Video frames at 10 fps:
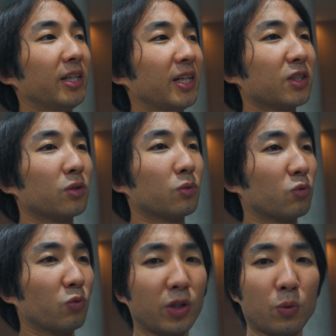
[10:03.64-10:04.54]
That's
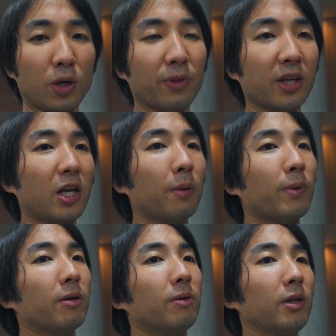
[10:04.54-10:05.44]
really what I'm thinking
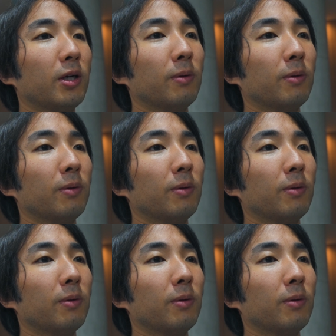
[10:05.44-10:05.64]
about.